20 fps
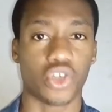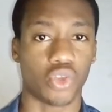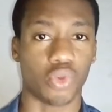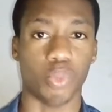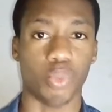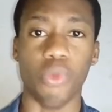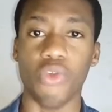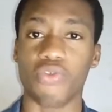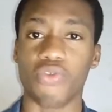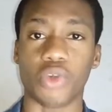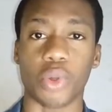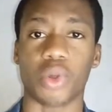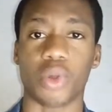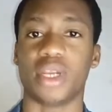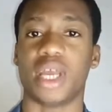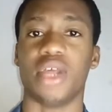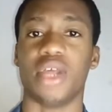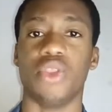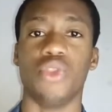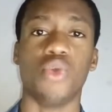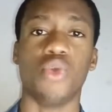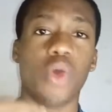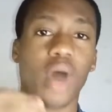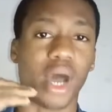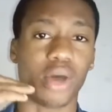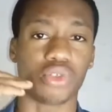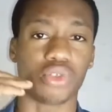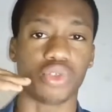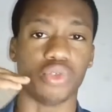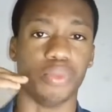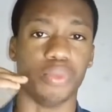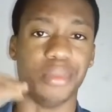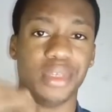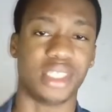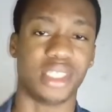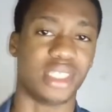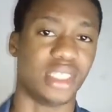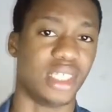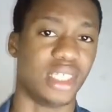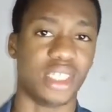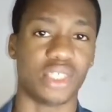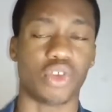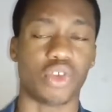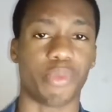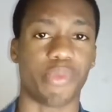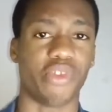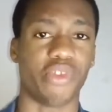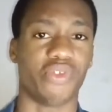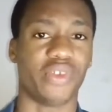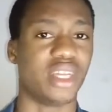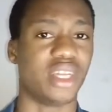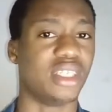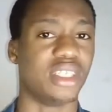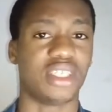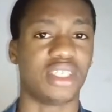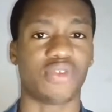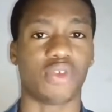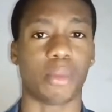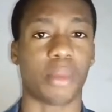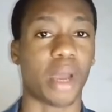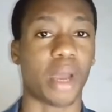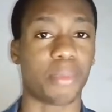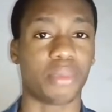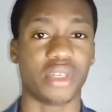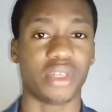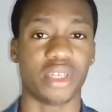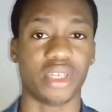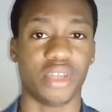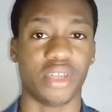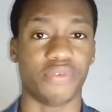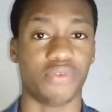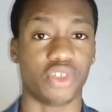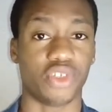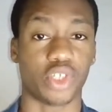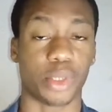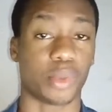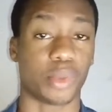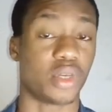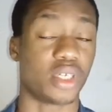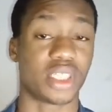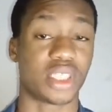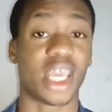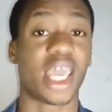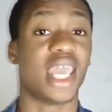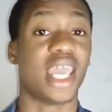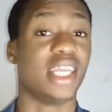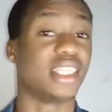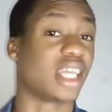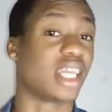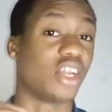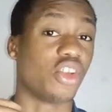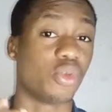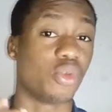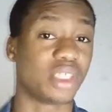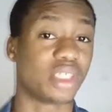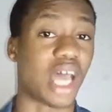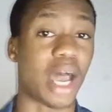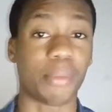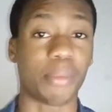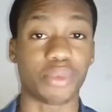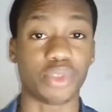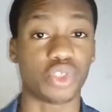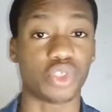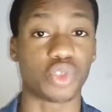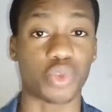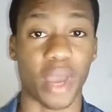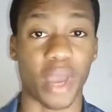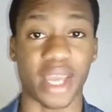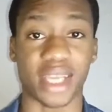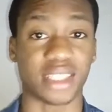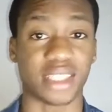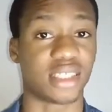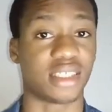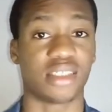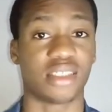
You move forward and know how to mitigate or prevent this from happening in the future, because it can always happen twice.